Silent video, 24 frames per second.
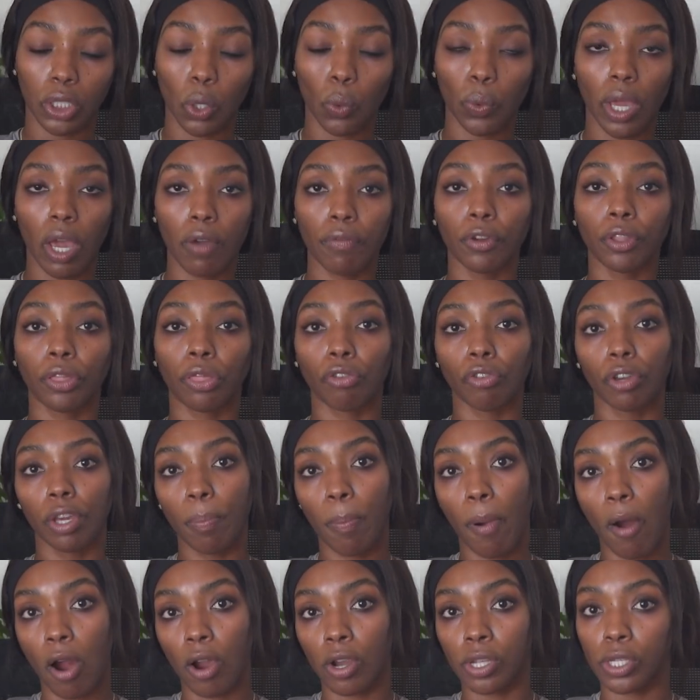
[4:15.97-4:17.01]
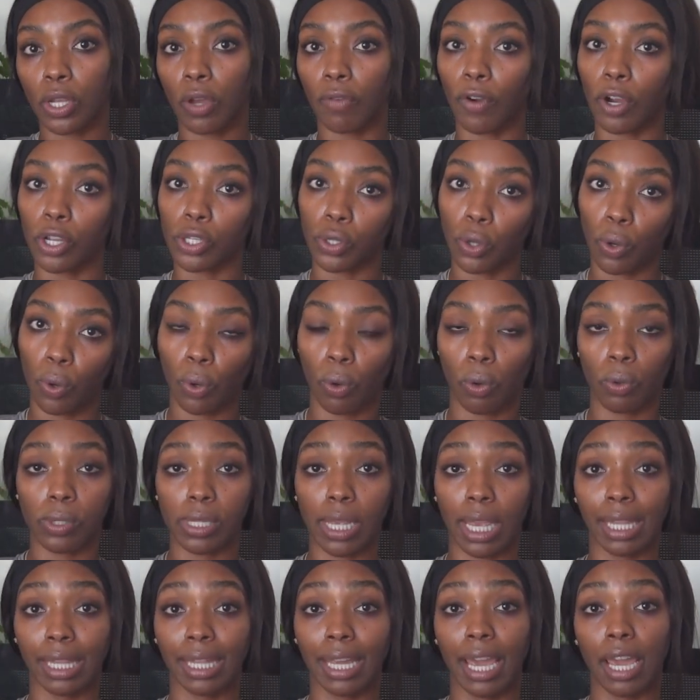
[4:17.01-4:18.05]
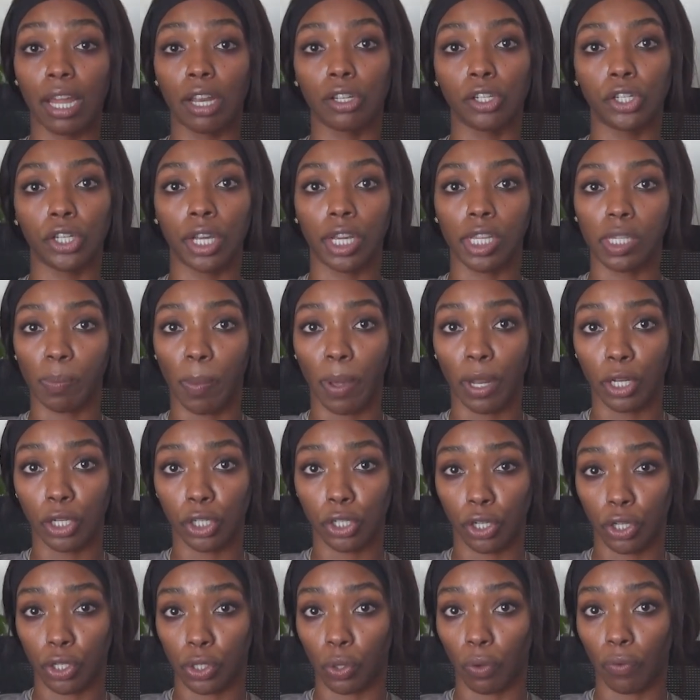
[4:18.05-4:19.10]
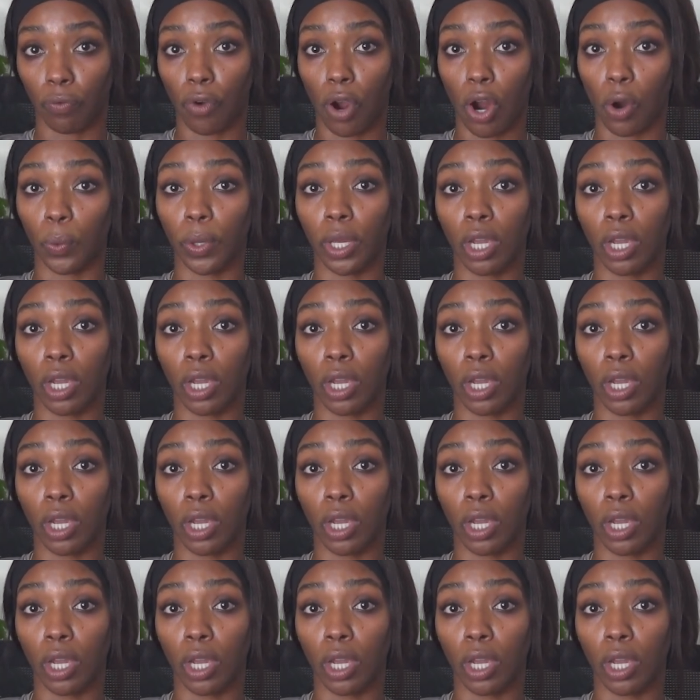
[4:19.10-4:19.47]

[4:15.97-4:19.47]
So we covered three parts of our total daily energy expenditure so far.